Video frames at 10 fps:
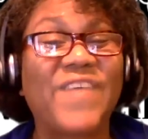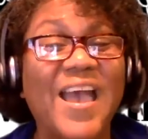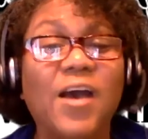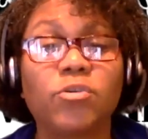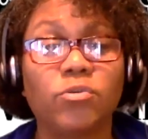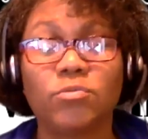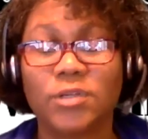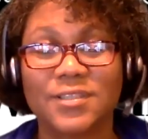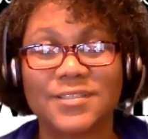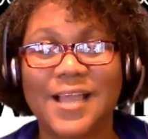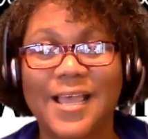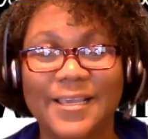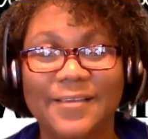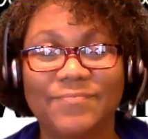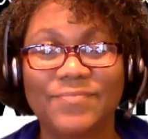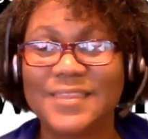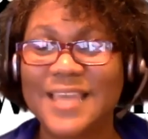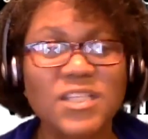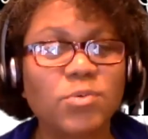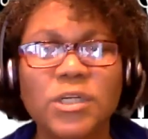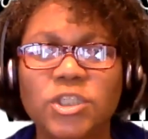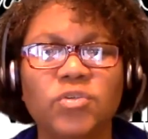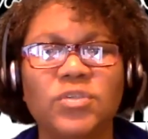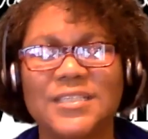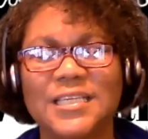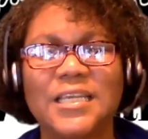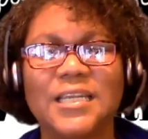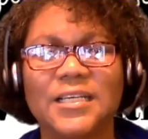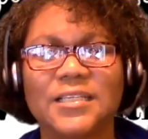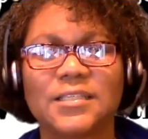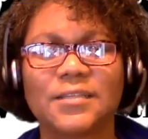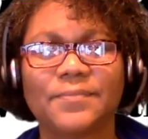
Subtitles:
value looks like. That's what you see in us.